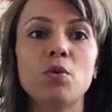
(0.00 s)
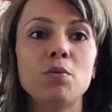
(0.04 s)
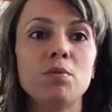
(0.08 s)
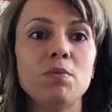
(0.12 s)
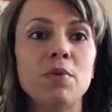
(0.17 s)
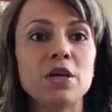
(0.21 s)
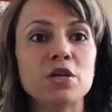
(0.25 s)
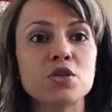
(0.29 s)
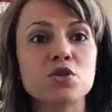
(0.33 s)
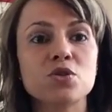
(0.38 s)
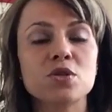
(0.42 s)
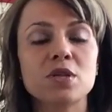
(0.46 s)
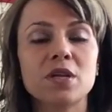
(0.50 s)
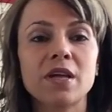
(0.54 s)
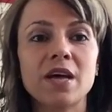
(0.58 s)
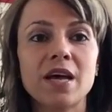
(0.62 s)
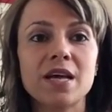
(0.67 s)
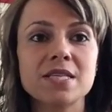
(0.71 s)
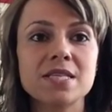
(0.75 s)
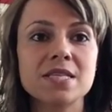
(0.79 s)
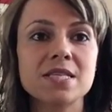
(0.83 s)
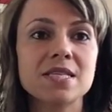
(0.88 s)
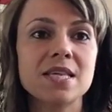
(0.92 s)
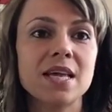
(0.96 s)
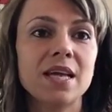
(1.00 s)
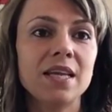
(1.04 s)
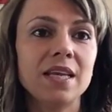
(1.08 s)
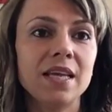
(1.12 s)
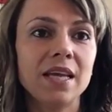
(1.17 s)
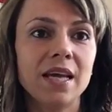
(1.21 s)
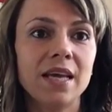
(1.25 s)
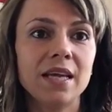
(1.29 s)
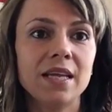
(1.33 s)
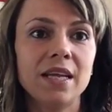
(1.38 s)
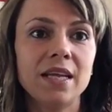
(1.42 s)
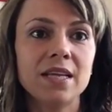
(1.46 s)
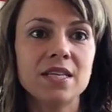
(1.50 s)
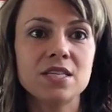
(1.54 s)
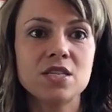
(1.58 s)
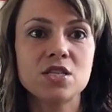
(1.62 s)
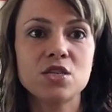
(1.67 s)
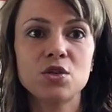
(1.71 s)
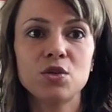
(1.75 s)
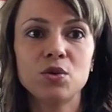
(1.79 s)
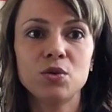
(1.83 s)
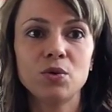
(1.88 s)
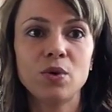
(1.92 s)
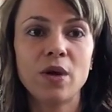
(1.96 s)
make sure the class is getting it, and
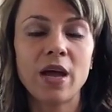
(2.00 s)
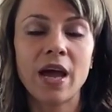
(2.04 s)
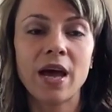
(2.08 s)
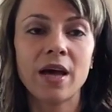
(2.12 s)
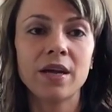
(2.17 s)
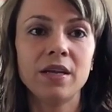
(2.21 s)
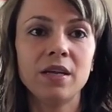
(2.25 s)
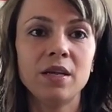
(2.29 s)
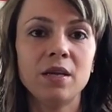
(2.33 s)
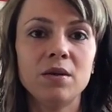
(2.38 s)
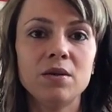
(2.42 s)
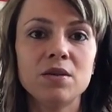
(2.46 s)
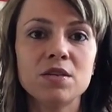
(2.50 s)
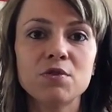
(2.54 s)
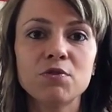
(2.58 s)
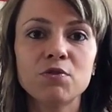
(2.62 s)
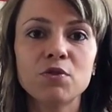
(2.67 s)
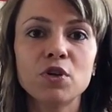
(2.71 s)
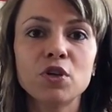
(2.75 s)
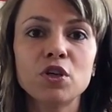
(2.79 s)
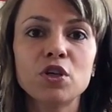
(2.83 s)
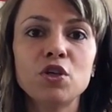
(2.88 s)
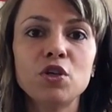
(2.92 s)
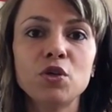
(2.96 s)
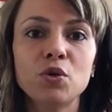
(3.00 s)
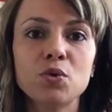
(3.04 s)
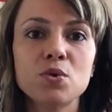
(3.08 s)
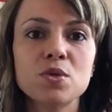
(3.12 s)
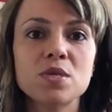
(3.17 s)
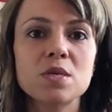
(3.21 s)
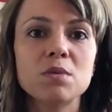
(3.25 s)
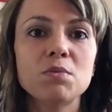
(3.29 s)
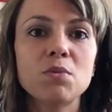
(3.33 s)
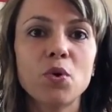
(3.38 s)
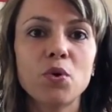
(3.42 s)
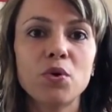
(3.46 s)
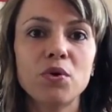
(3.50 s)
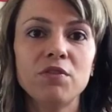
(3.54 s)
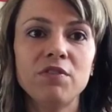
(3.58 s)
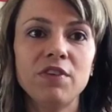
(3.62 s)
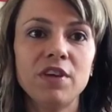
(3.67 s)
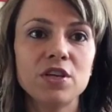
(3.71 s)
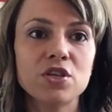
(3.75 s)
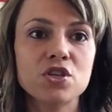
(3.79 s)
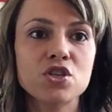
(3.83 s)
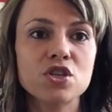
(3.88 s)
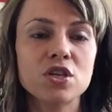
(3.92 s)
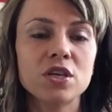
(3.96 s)
to add in different cues and
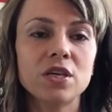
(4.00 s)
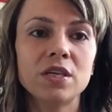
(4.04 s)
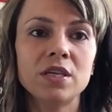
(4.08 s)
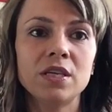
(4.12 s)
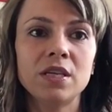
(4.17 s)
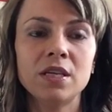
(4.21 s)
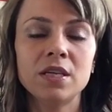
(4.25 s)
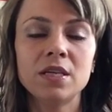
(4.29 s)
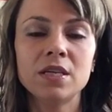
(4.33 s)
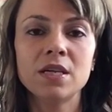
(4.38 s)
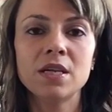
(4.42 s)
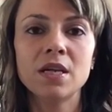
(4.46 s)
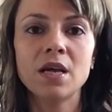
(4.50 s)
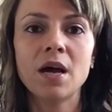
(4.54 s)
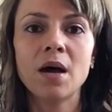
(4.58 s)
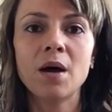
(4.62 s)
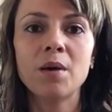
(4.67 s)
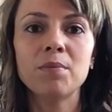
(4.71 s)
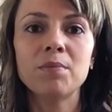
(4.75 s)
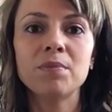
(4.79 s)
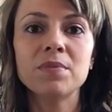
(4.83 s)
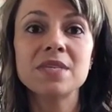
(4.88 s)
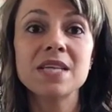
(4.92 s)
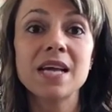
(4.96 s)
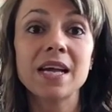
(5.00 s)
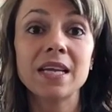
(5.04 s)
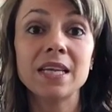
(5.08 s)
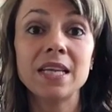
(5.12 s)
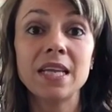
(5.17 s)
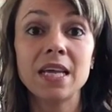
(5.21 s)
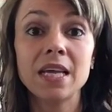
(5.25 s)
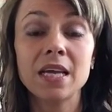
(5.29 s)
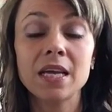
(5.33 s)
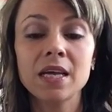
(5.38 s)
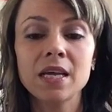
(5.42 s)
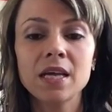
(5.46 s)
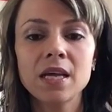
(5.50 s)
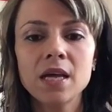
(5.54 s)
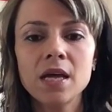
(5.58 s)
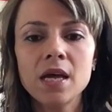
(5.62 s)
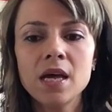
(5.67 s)
motivation and technique.